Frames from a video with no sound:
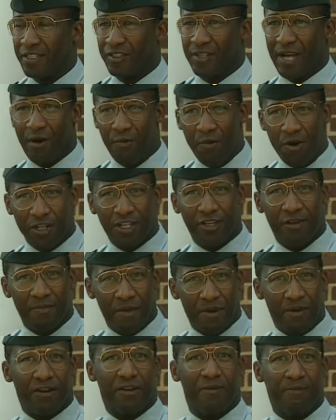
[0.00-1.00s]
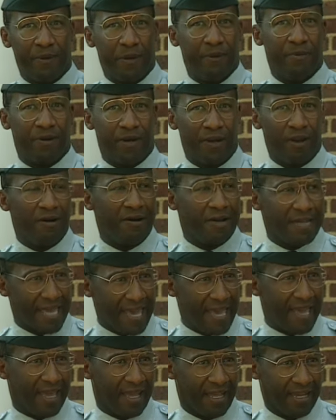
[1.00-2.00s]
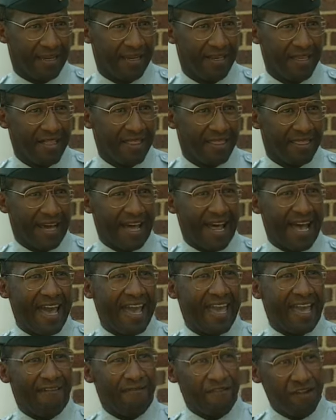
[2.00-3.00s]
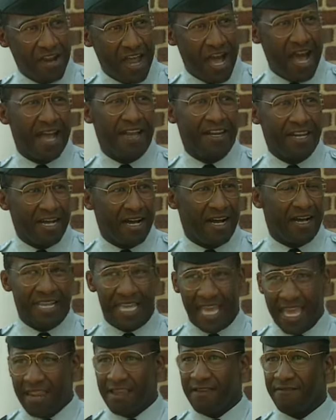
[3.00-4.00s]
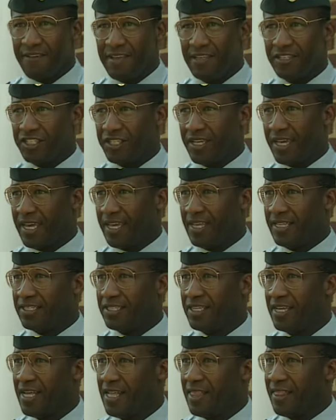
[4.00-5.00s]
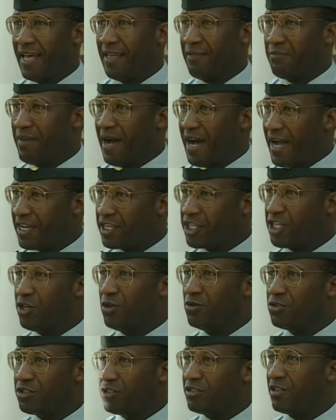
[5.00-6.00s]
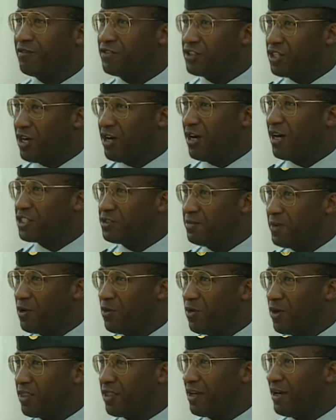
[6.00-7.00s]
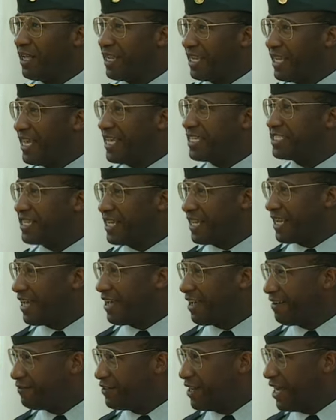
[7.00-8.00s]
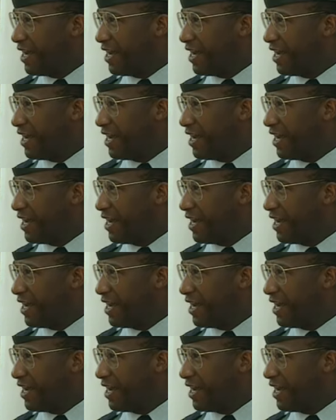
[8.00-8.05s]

So I want the American people to know again that I have not done any of these things that my accusers have charged me with or alleged that I have